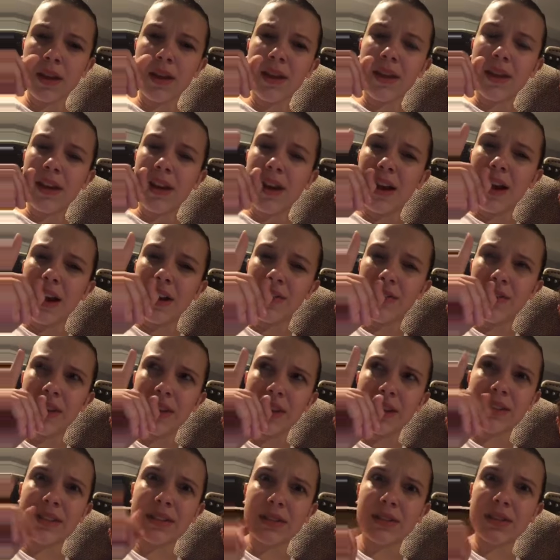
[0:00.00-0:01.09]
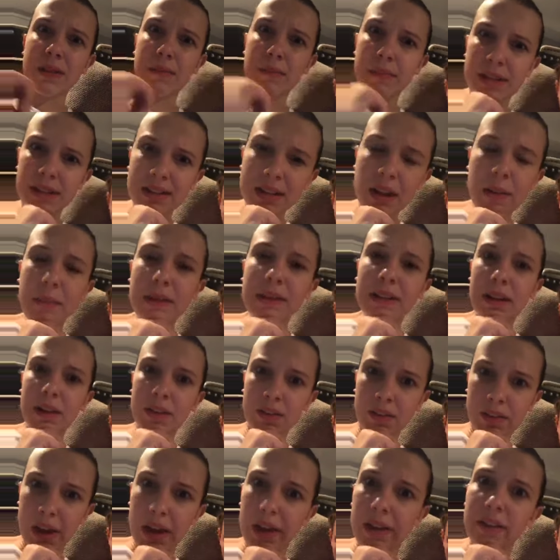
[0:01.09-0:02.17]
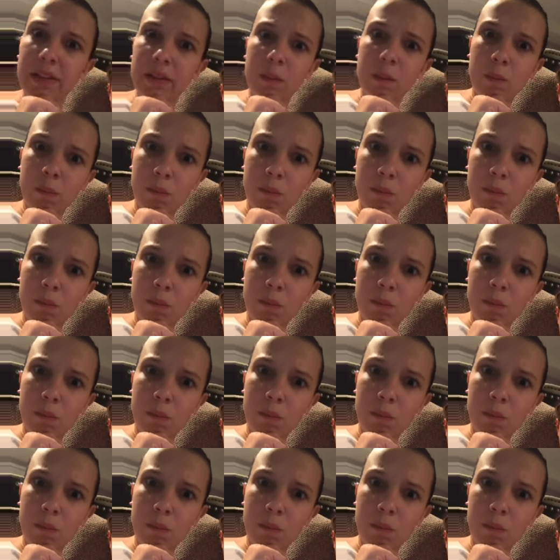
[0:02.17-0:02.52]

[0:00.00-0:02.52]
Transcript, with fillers: I feel as though somebody's coming downstairs.